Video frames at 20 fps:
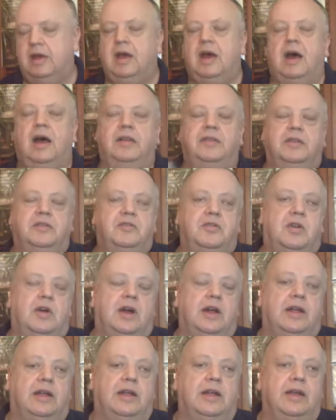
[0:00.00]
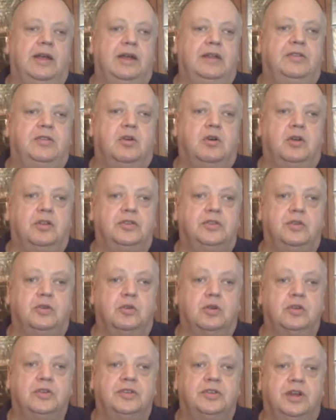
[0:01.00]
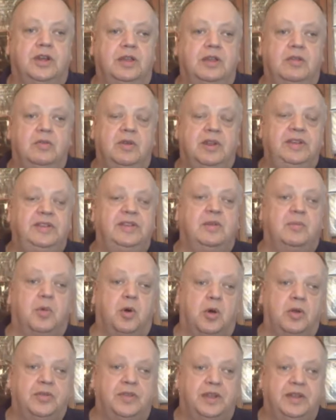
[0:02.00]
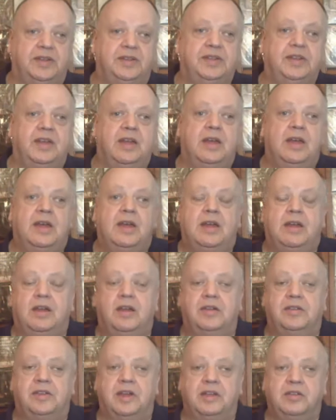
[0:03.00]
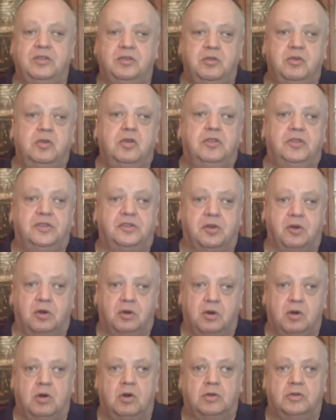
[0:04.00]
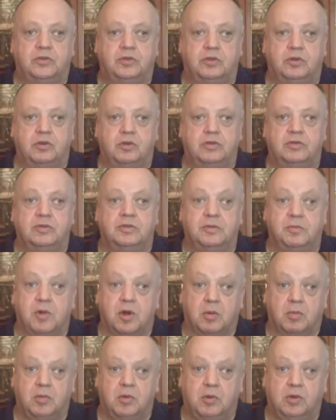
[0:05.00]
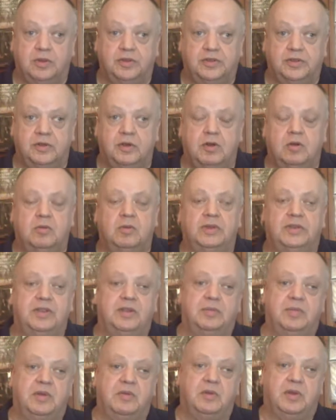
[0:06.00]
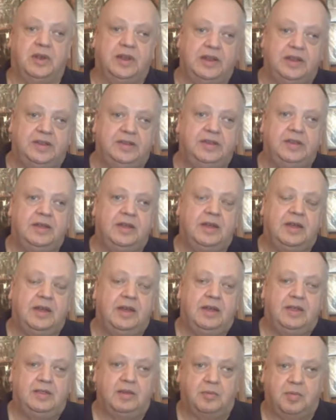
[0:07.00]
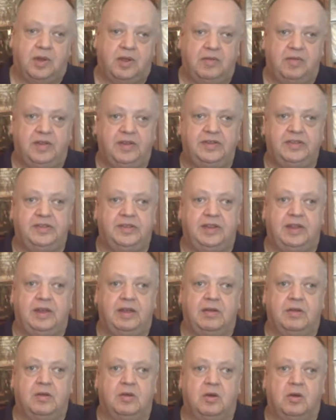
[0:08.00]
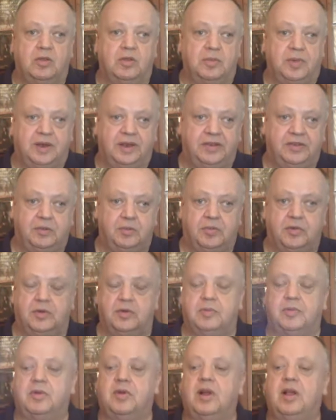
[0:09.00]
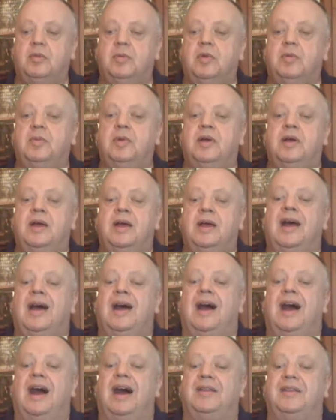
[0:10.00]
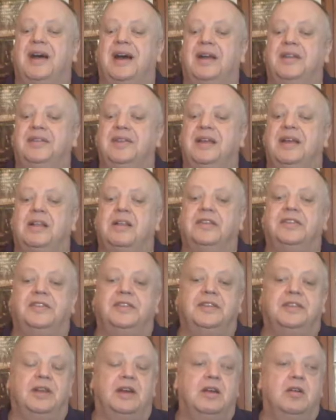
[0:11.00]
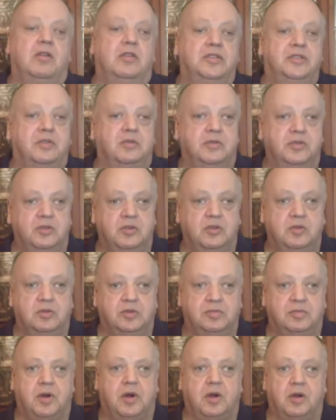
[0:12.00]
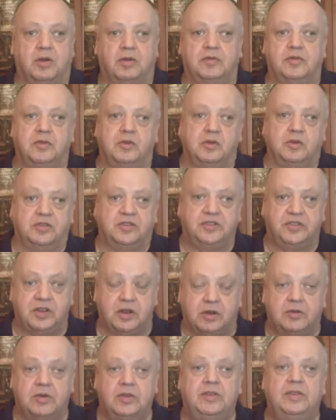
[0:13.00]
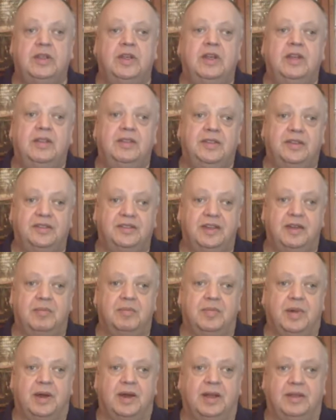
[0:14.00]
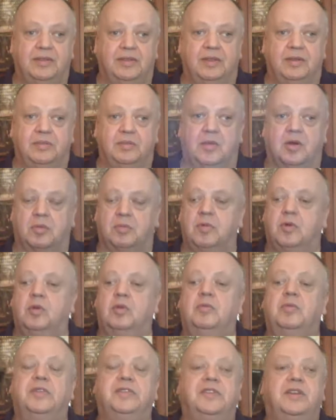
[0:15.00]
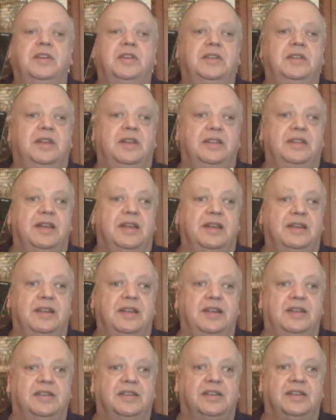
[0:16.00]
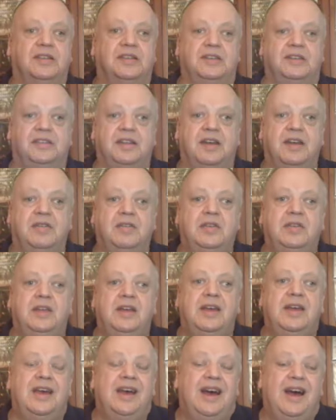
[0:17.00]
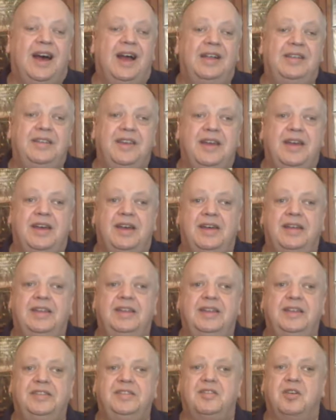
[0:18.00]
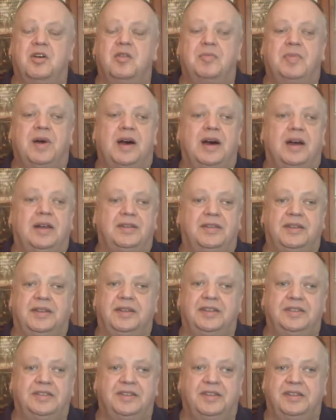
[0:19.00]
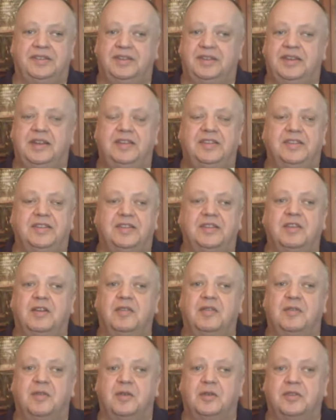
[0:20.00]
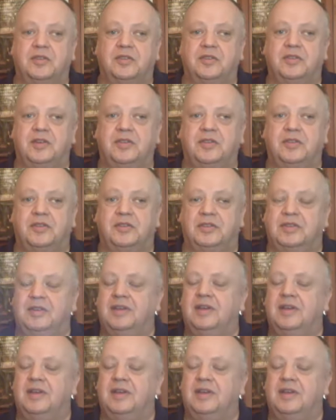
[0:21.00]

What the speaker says: and the track is Hot George. And the reason I bought this, because I knew the song Hot George was a Mark Bolan song, which had been released the previous year on the Billy Super Duper album. And Andy Ellison I also knew was part of Joan Children, the same band that Mark Bolan was in 1967. And yeah, it is not bad. It's a decent enough version, nothing